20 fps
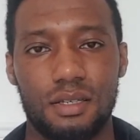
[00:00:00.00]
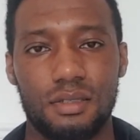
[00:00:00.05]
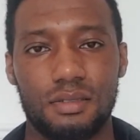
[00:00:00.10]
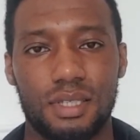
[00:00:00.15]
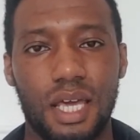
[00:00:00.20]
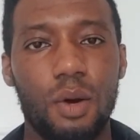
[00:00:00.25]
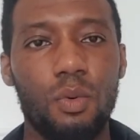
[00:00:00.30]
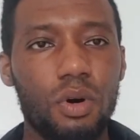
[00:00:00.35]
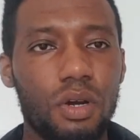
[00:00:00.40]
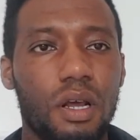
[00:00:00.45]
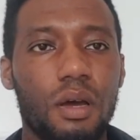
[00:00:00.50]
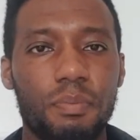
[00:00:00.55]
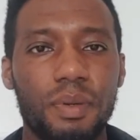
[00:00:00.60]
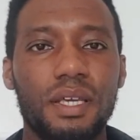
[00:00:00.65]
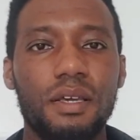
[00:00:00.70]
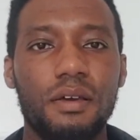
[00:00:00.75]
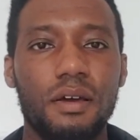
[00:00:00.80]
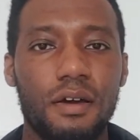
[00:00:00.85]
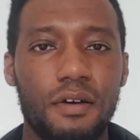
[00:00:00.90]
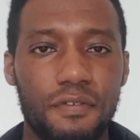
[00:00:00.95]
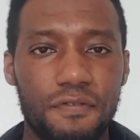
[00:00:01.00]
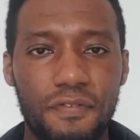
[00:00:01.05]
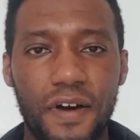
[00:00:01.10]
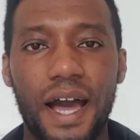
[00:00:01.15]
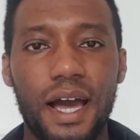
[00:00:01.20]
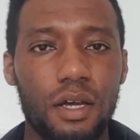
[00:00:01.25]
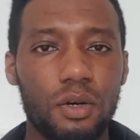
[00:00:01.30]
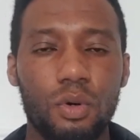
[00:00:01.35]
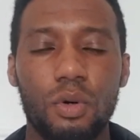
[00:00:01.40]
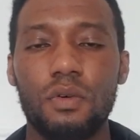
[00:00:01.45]
They want to be
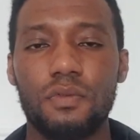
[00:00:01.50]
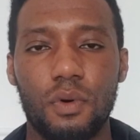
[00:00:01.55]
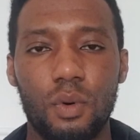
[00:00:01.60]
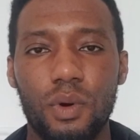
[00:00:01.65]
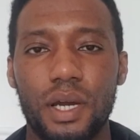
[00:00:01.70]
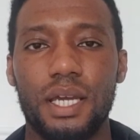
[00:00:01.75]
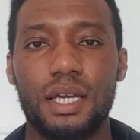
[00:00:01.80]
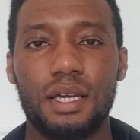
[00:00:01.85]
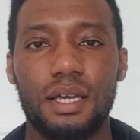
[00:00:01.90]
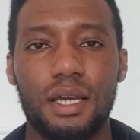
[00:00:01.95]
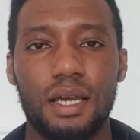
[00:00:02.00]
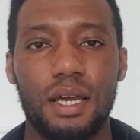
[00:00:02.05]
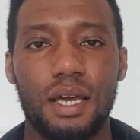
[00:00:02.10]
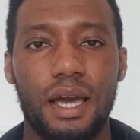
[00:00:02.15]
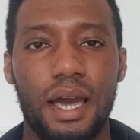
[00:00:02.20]
fat and overweight